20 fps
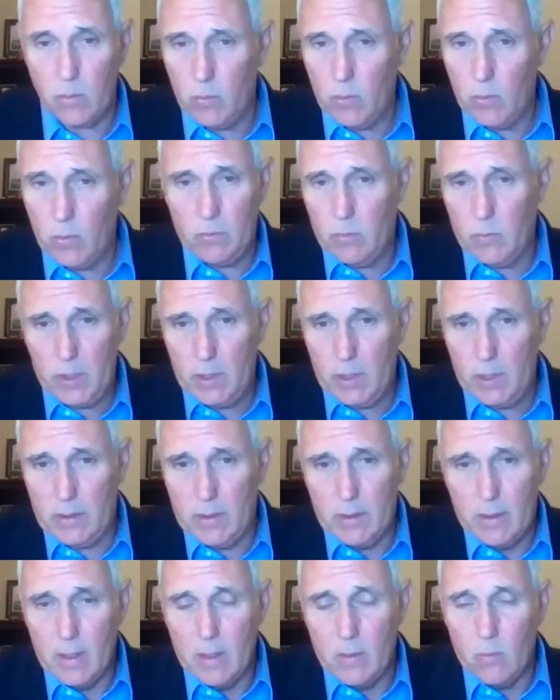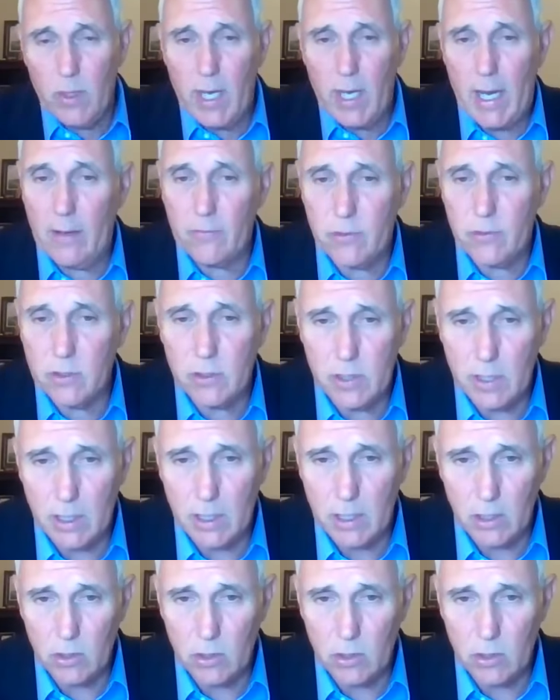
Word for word: We, we, we have to take